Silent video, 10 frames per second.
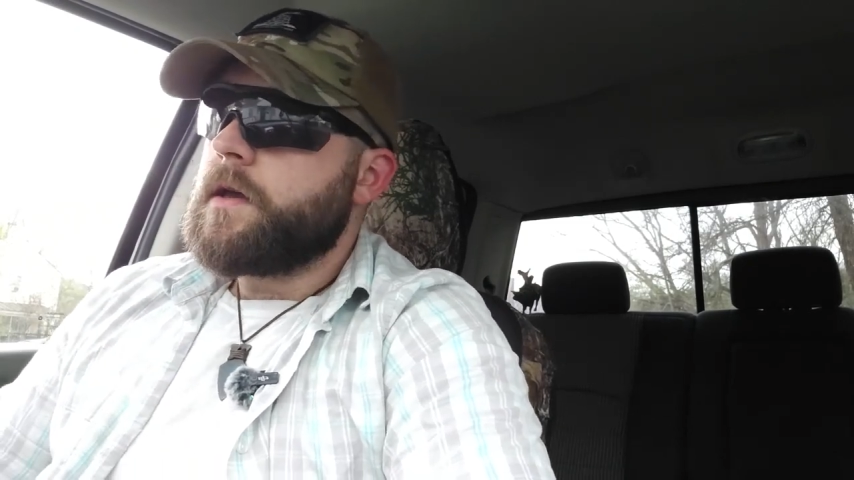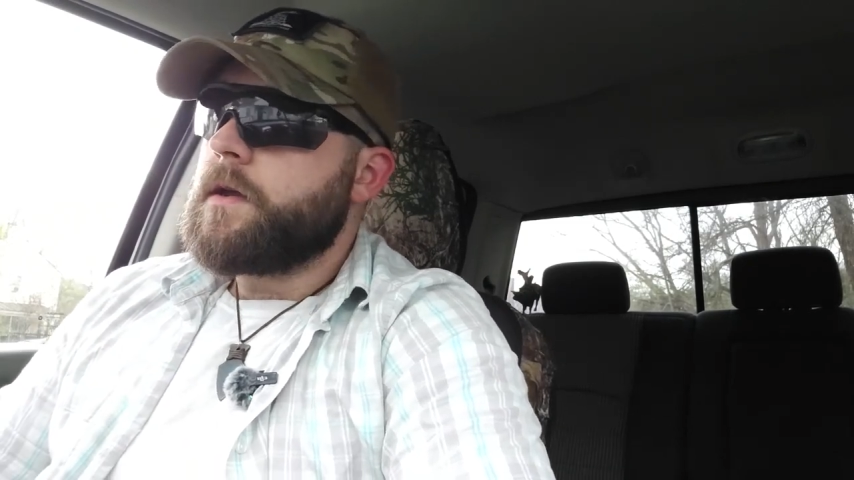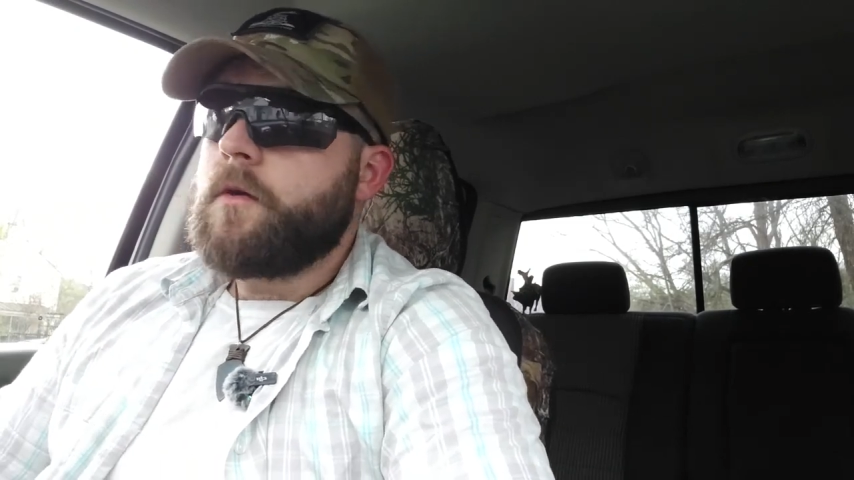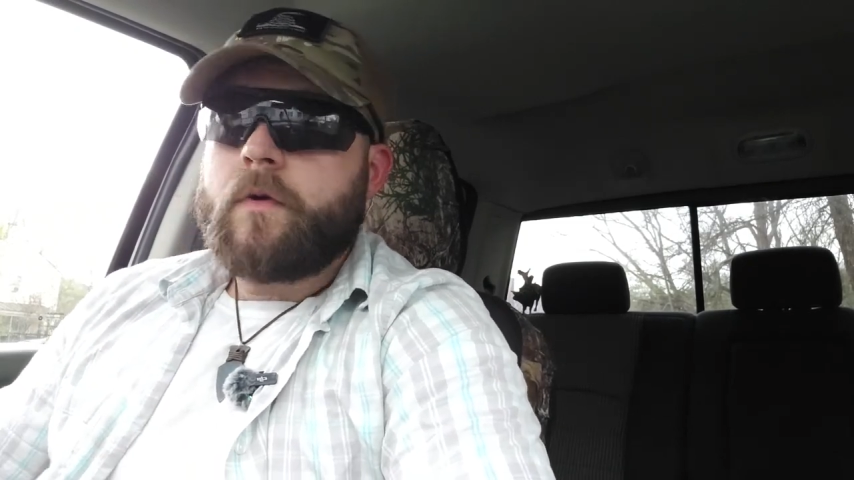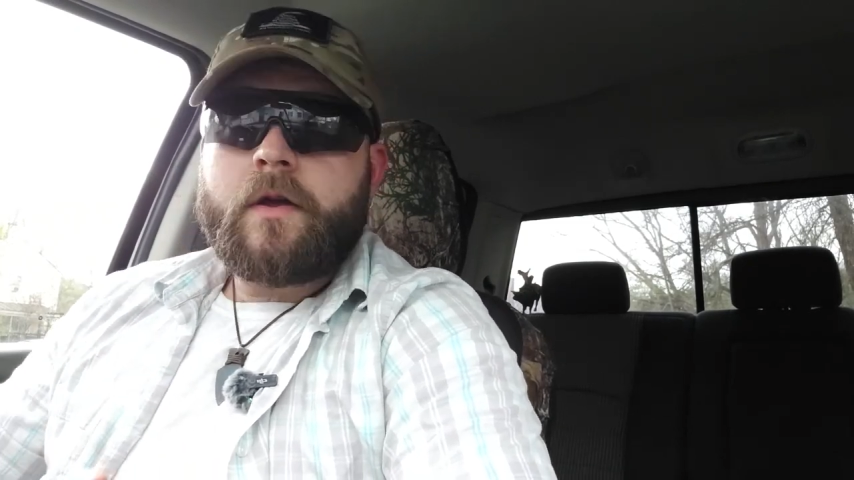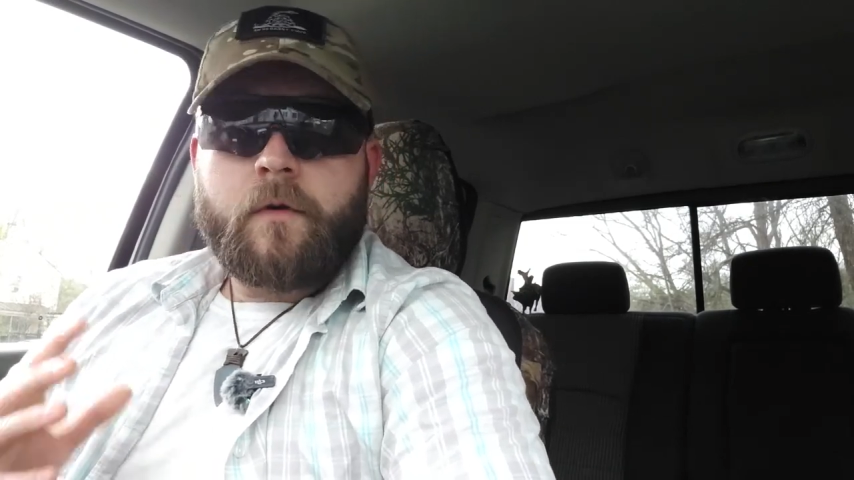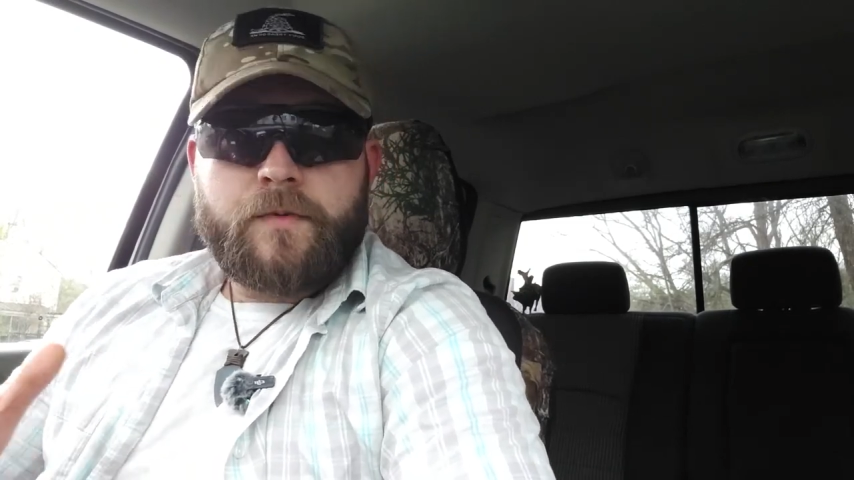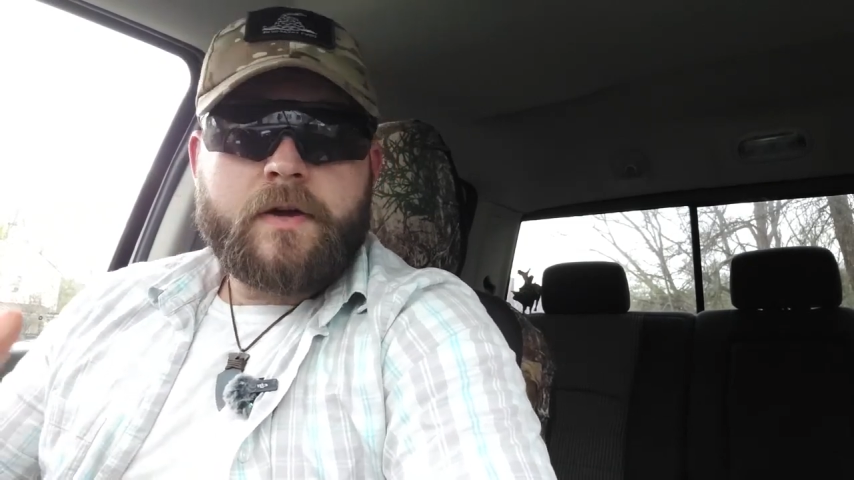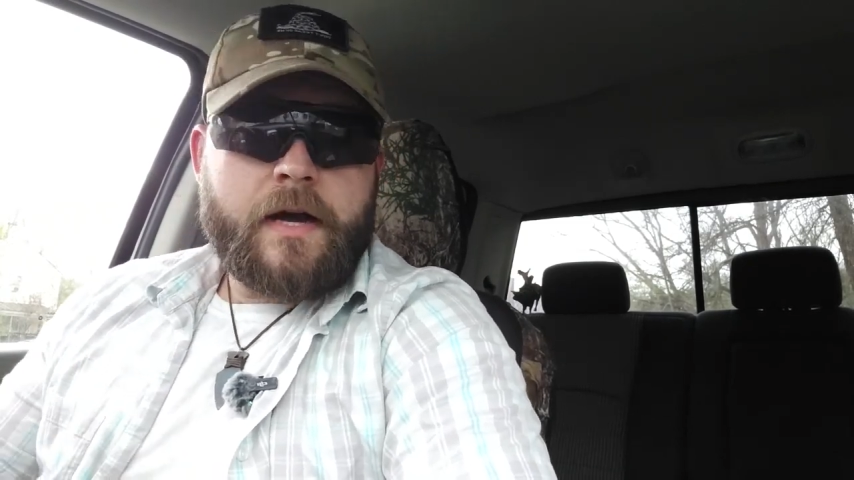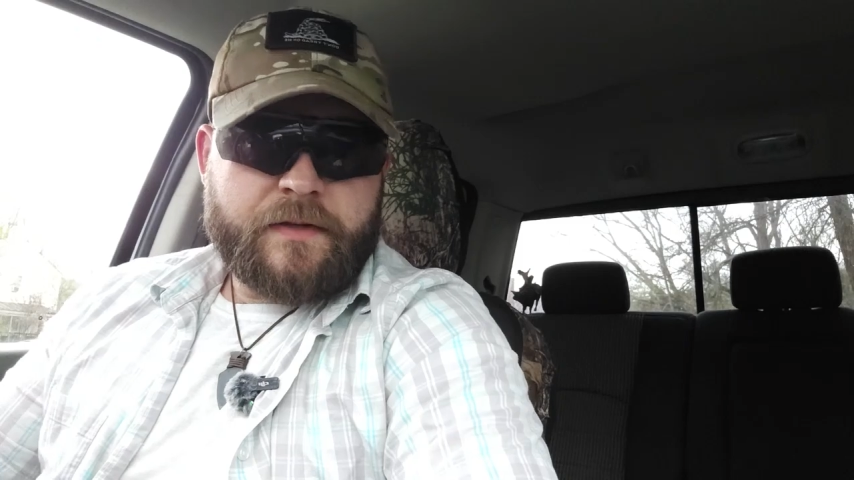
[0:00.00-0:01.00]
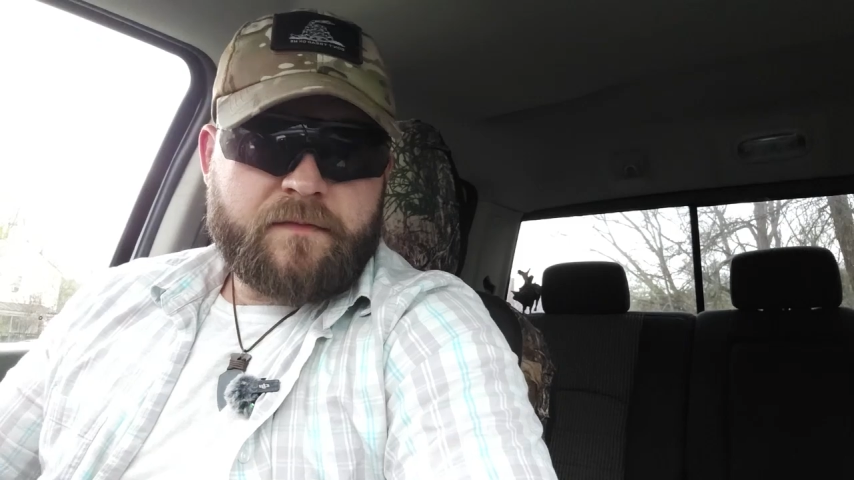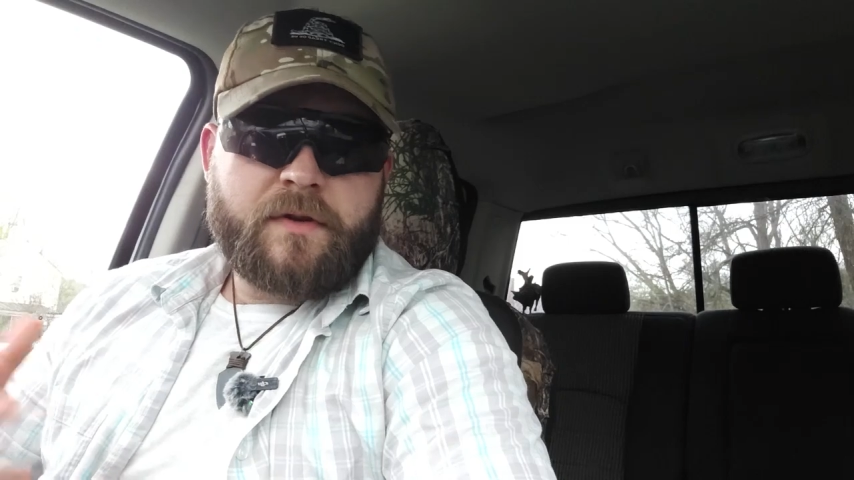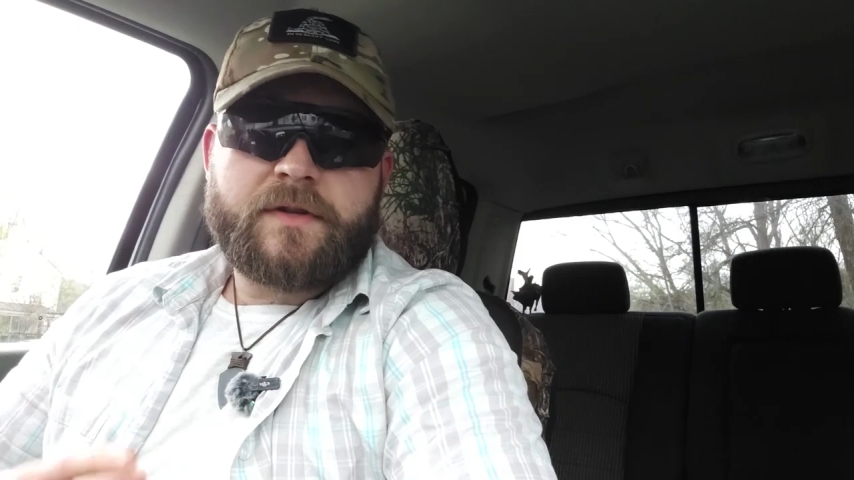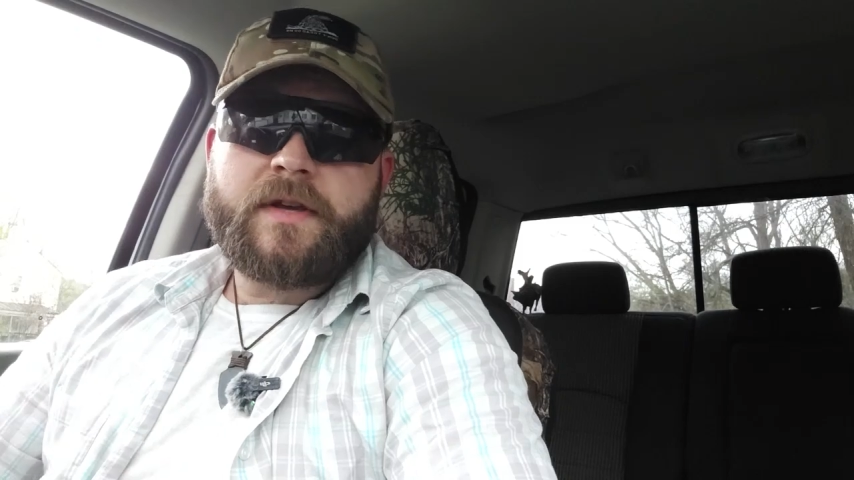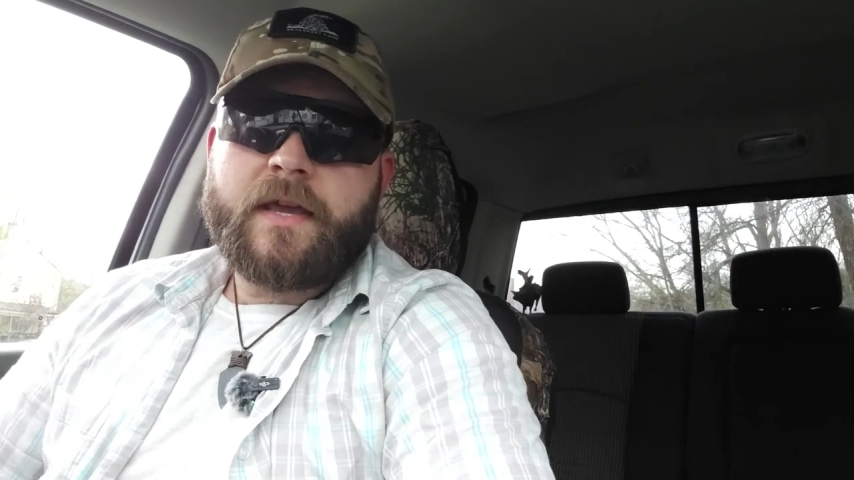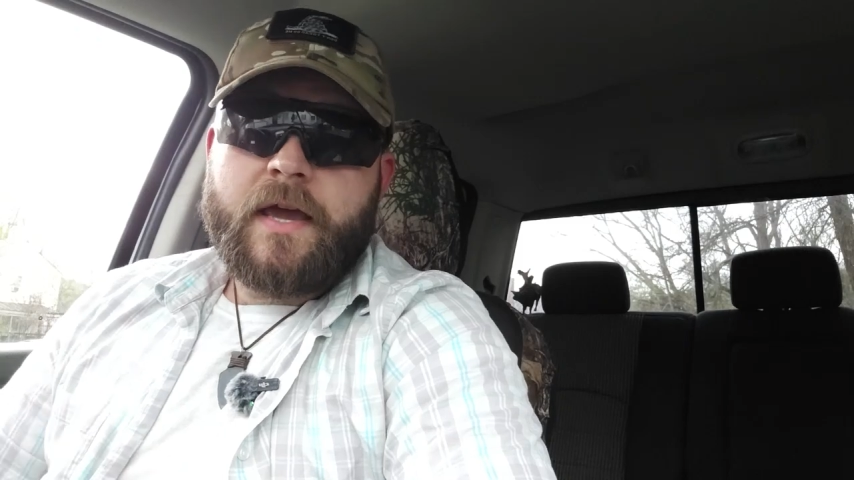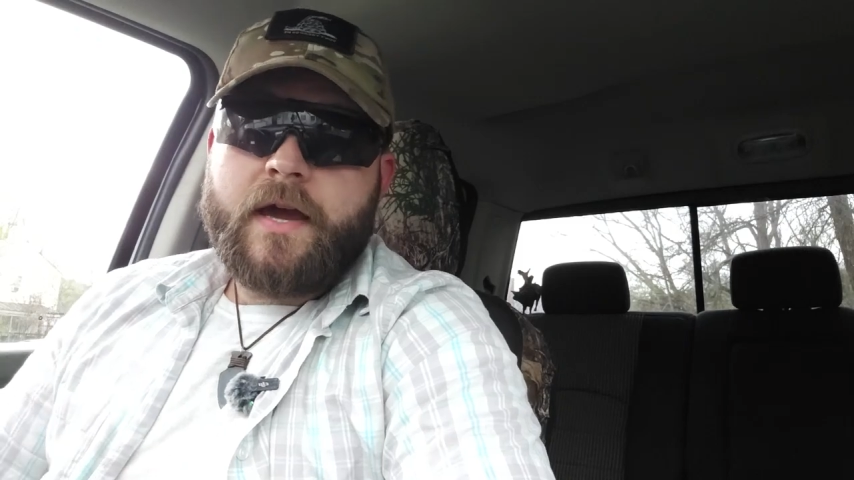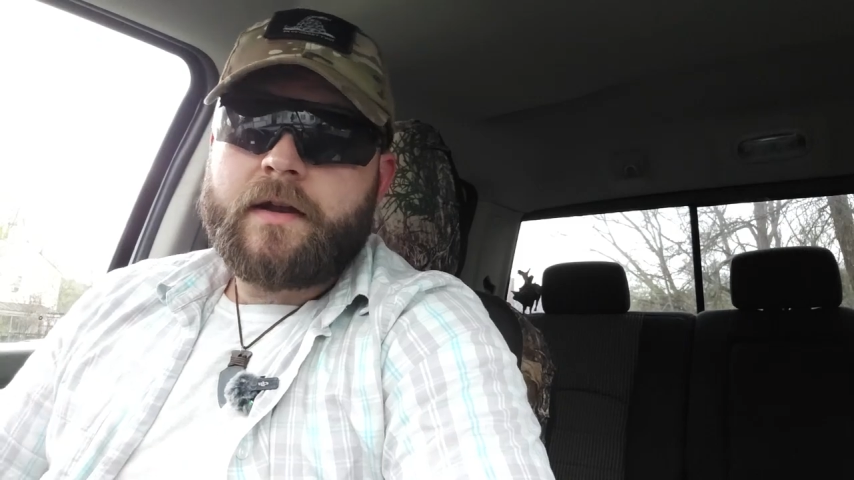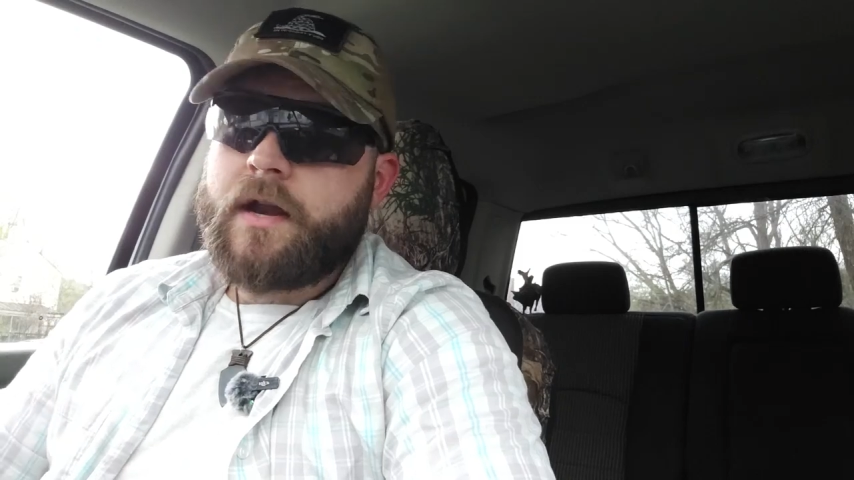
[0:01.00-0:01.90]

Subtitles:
And I want to help you guys as much as I can,